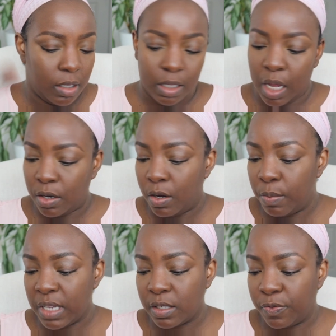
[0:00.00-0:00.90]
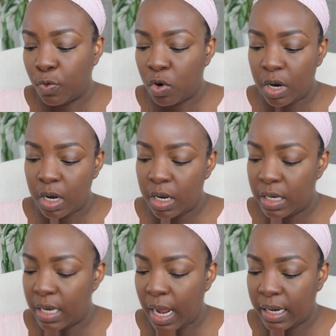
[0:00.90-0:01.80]
Y'all know my Sephora
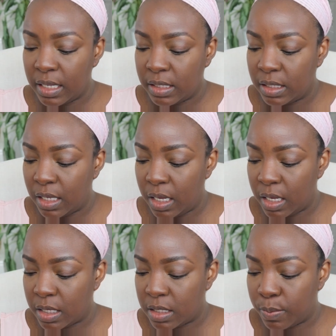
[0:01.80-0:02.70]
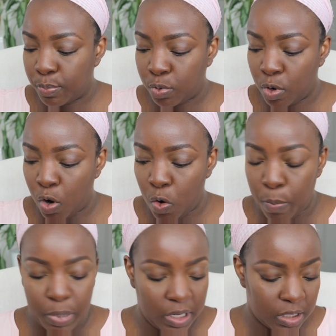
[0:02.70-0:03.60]
96 Pro
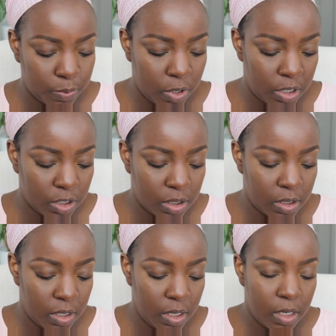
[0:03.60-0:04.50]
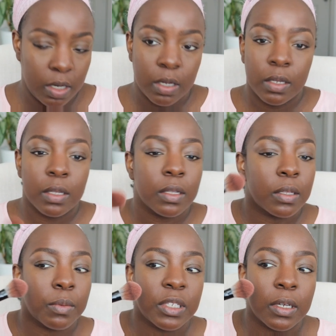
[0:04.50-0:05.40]
Blush Brush.
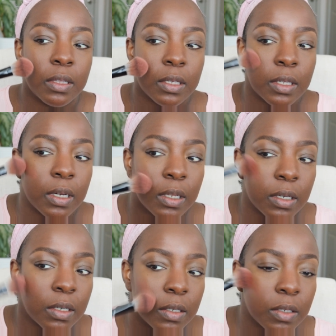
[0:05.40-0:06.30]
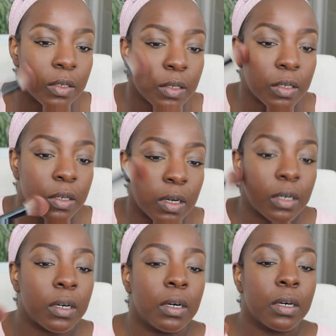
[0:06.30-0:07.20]
Let me tell you, this color,
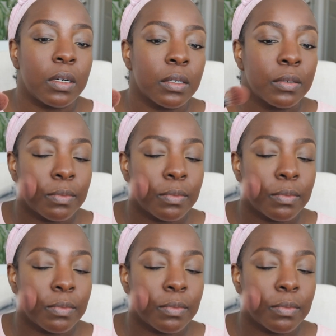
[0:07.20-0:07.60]
oh.